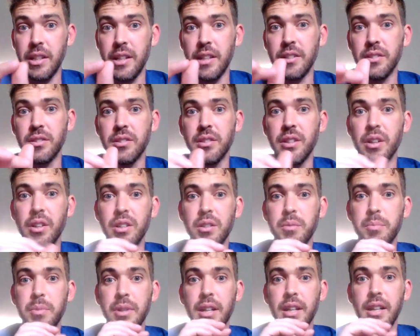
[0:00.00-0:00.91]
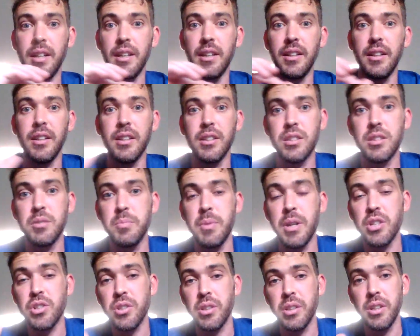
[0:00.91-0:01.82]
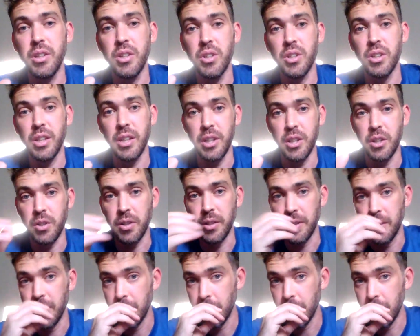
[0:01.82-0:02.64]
is going to be, especially early on,